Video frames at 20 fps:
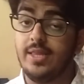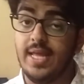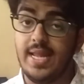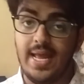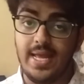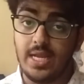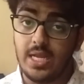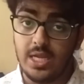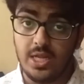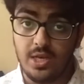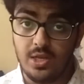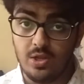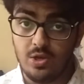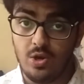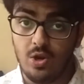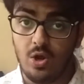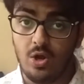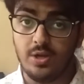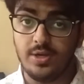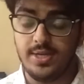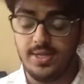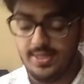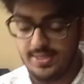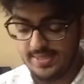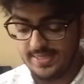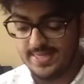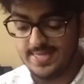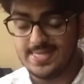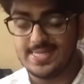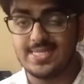then I kid you not,
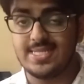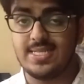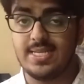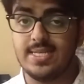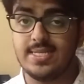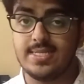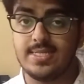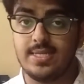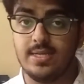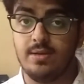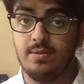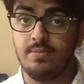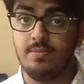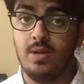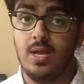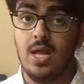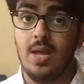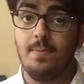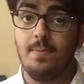this system